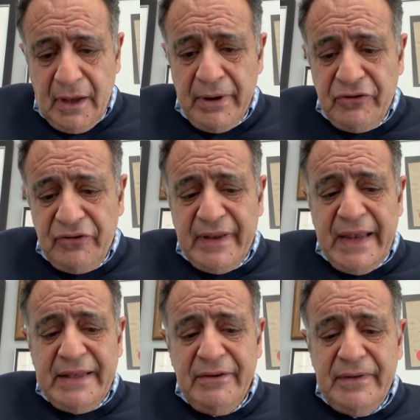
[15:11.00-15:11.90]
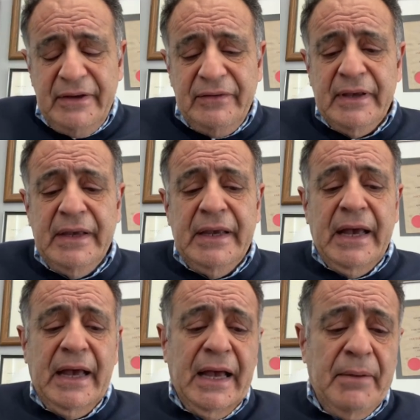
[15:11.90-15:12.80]
but just activities,
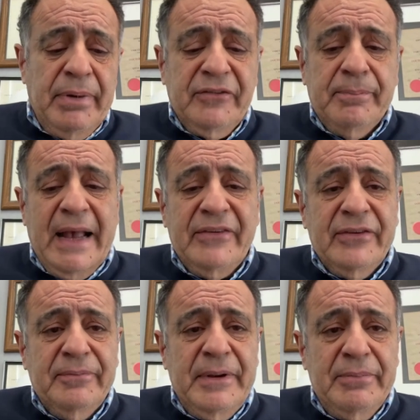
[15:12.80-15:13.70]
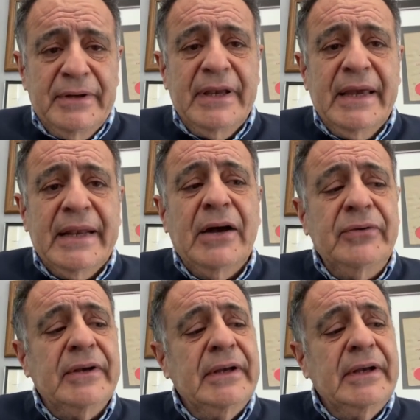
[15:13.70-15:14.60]
a bus pass so people can get
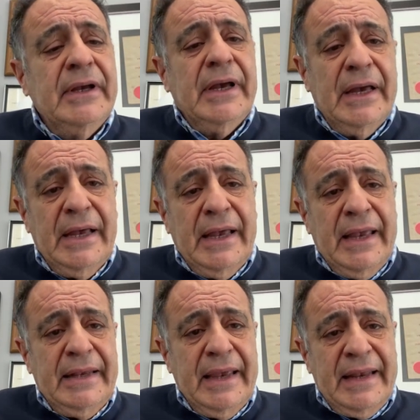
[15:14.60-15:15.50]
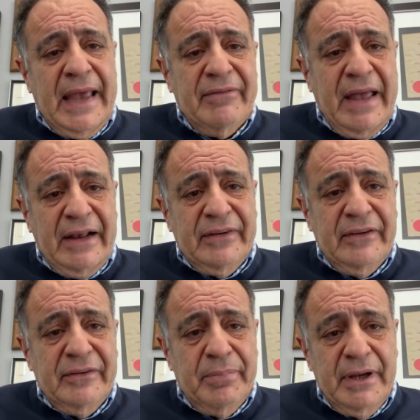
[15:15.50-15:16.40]
out and have
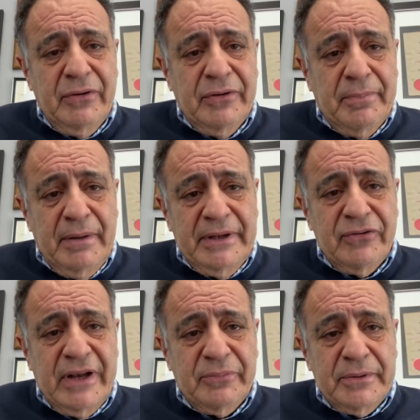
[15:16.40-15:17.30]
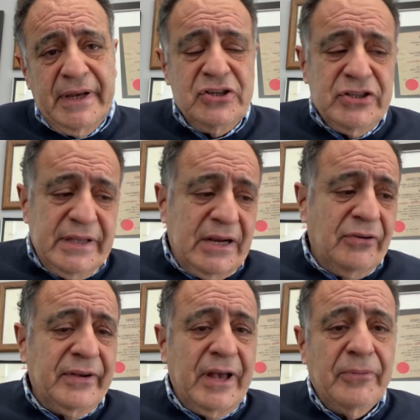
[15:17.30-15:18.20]
access, with public transportation. That
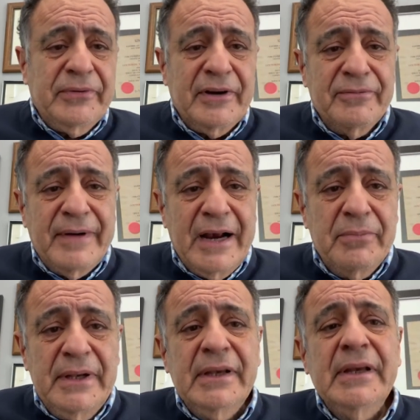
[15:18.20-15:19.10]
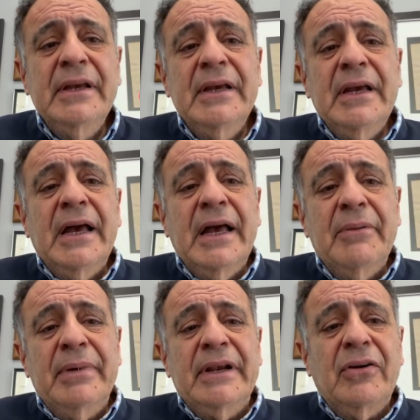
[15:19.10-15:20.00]
also helps our environment,
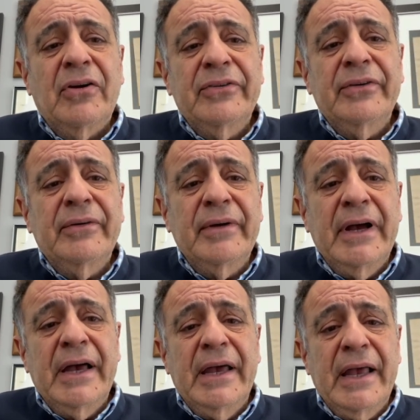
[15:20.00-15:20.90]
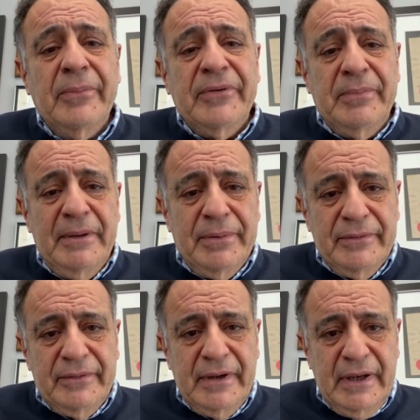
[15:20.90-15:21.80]
but it also helps
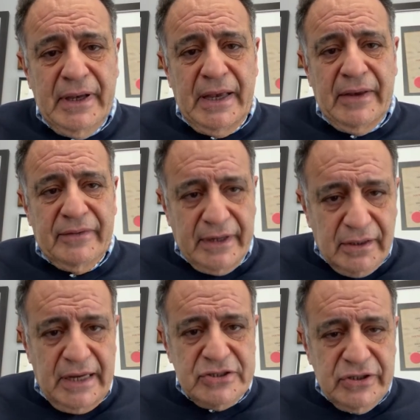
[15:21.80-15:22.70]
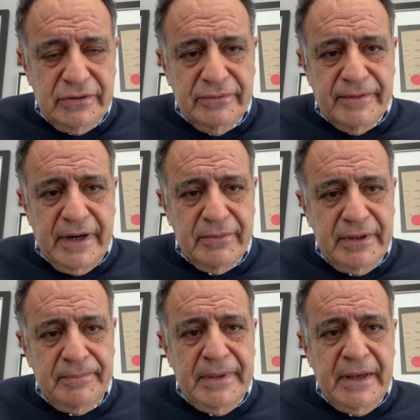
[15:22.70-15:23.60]
people's psychological
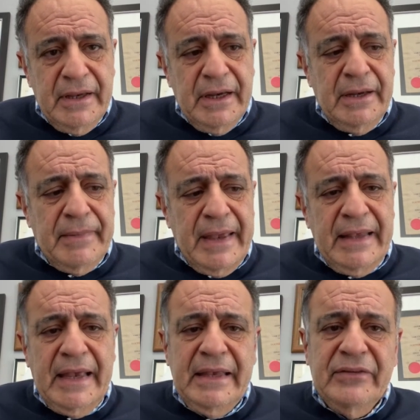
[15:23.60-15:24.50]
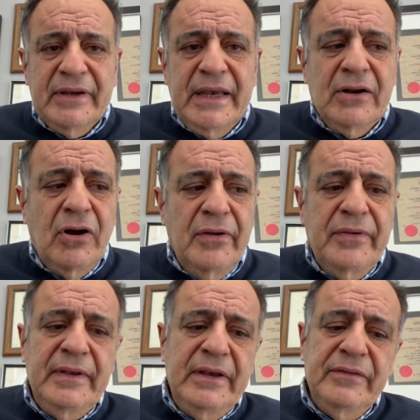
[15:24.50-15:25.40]
environment. And these, again,
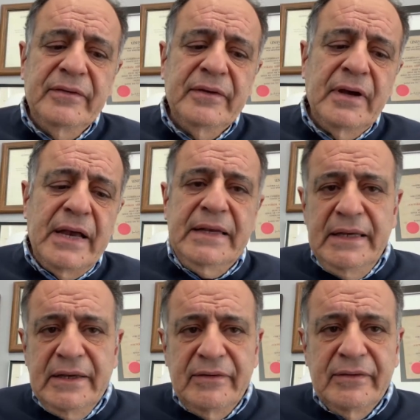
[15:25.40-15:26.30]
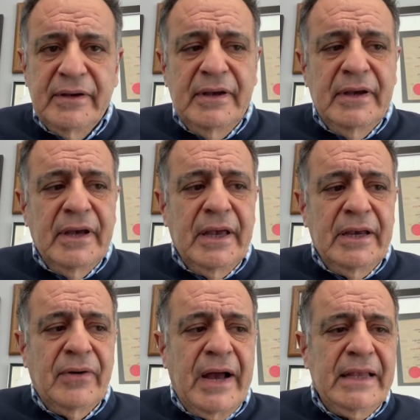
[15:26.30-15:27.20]
all of these ideas,
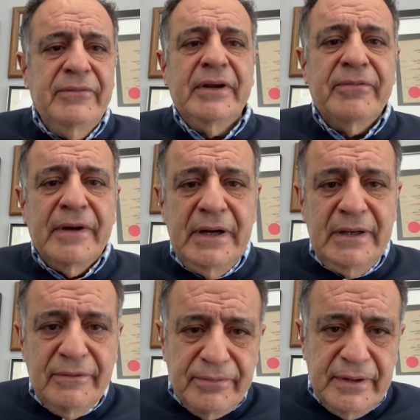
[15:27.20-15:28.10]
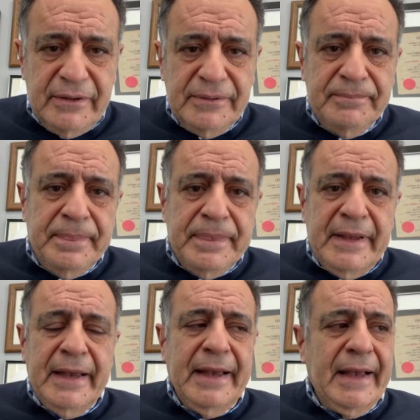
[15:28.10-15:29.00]
I live in a very different
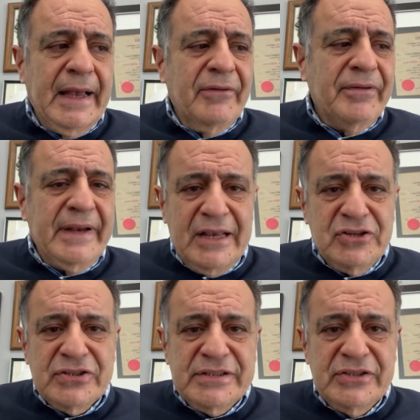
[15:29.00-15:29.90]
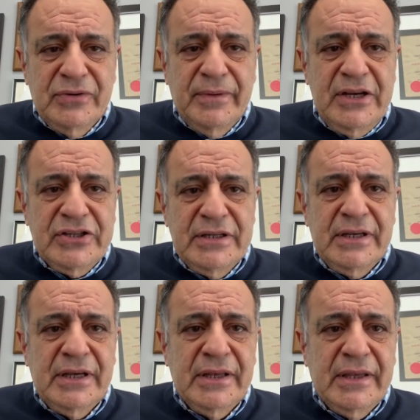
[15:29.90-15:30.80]
financial
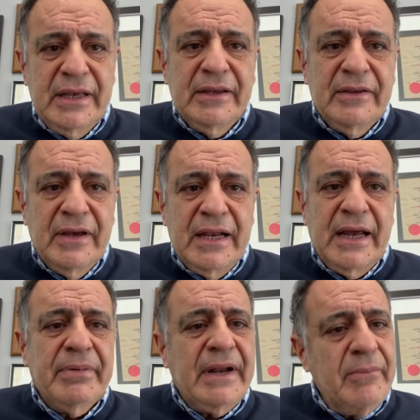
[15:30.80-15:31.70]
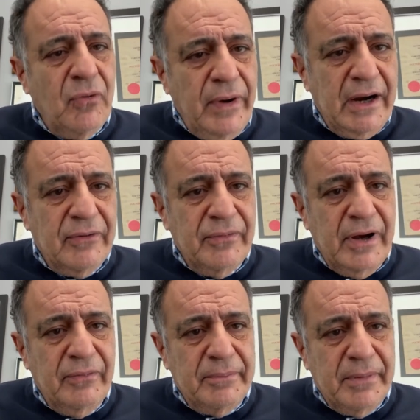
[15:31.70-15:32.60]
situation but I'm aware
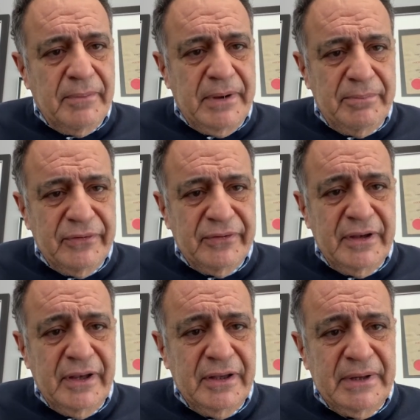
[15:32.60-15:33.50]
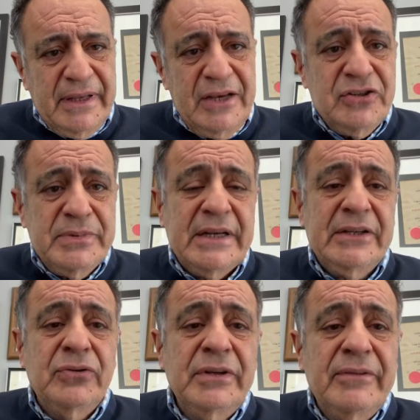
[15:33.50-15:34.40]
of what people's limitations, because
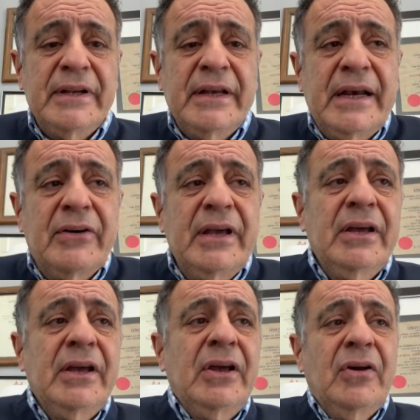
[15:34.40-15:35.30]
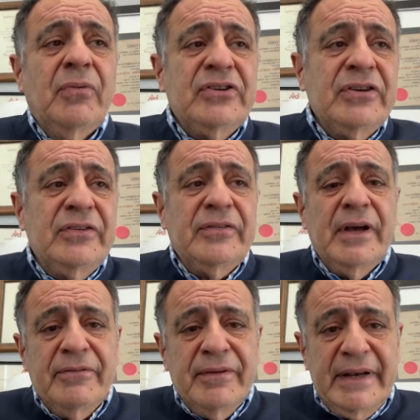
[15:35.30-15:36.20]
I do live in an area which is
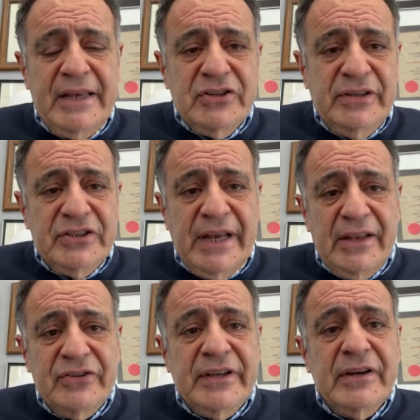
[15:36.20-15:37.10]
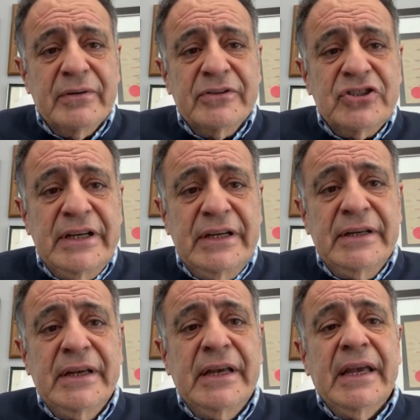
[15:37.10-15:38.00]
financially challenged here in Lachine,
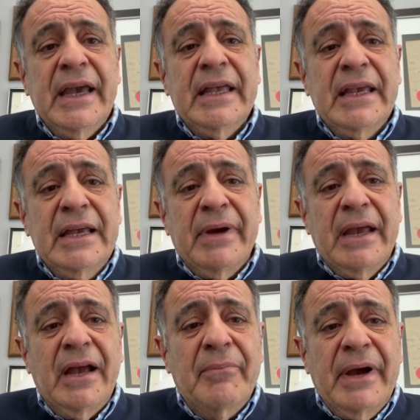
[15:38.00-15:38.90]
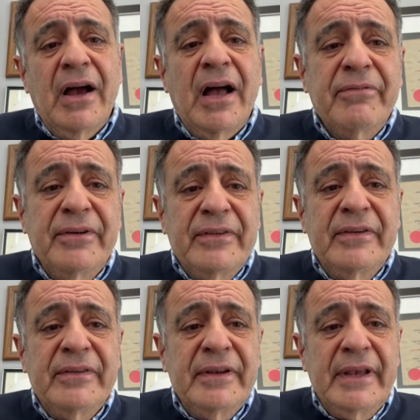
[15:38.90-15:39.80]
and my office
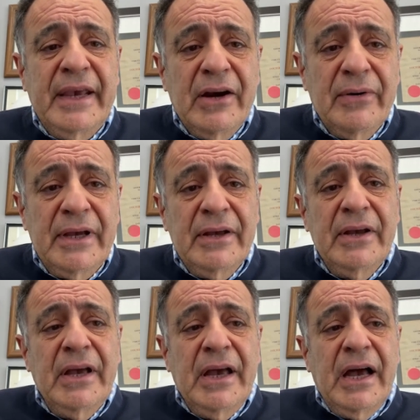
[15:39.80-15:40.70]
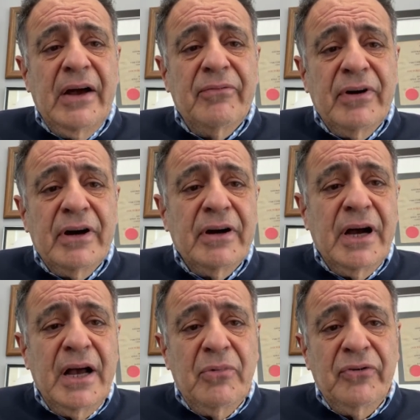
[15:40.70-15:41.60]
is in the area where
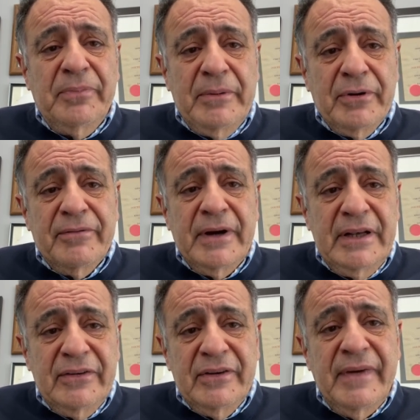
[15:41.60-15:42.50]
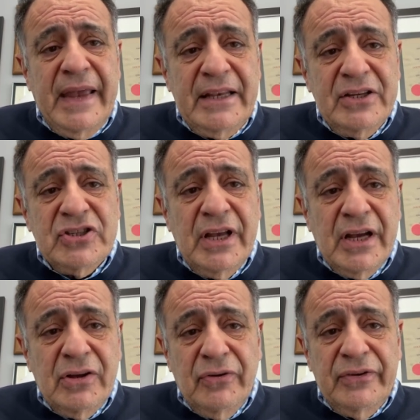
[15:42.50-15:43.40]
most people are very disadvantaged,
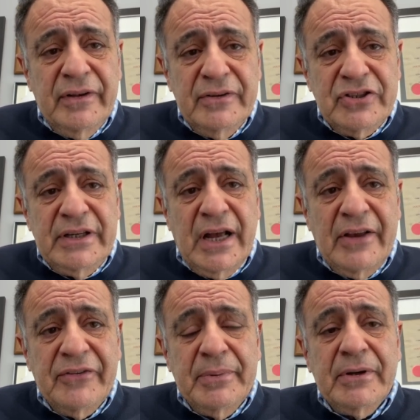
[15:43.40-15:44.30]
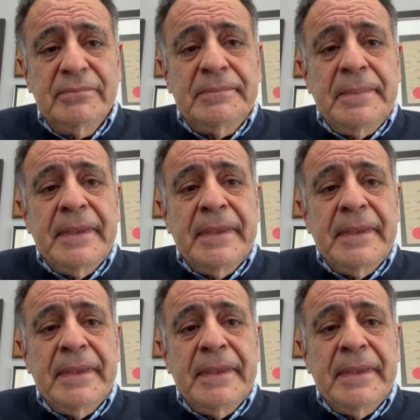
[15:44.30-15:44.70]
close to the Lachine Hospital.